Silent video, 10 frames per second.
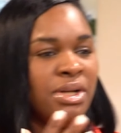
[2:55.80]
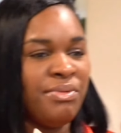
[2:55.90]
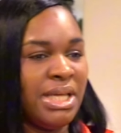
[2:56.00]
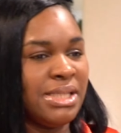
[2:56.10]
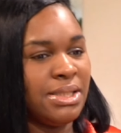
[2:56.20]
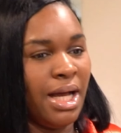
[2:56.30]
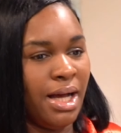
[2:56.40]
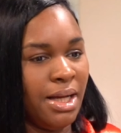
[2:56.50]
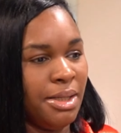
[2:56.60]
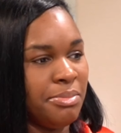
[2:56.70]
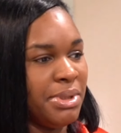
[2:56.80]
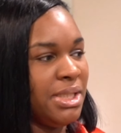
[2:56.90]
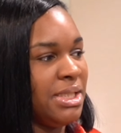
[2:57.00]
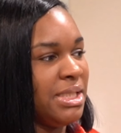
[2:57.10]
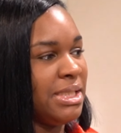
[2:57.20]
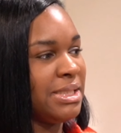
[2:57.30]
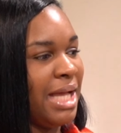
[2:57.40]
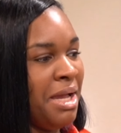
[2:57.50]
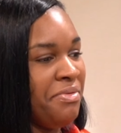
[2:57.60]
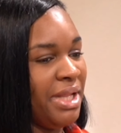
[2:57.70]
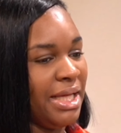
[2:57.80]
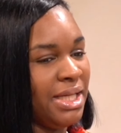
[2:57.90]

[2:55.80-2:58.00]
to Wingstop because I don't feel like